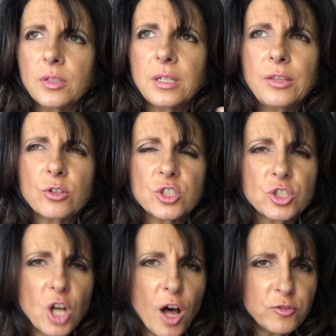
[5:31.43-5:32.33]
either
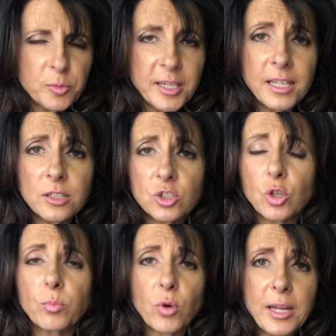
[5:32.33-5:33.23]
soft pinks
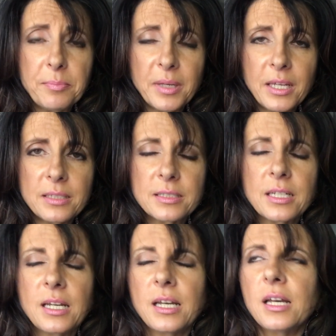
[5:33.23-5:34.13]
or bright pinks.
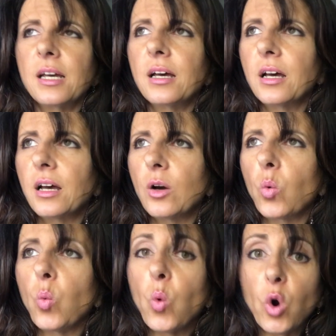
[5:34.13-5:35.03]

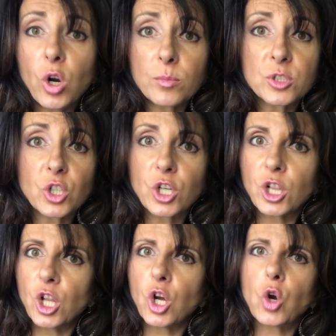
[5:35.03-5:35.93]
Warms are
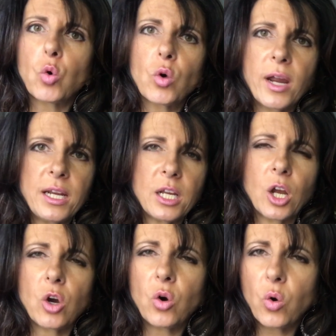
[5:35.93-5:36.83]
gonna look great in
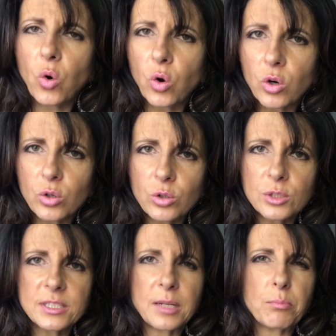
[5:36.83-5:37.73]

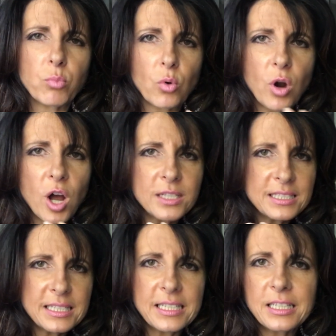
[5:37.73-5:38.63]
corals and
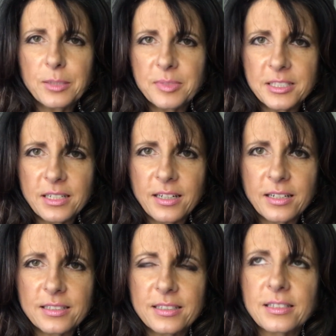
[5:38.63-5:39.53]
bronzy
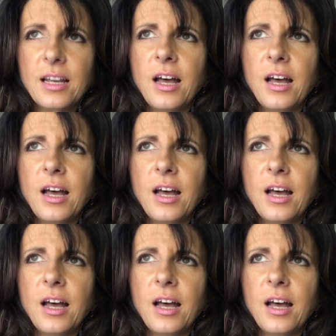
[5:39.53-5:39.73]
lipsticks.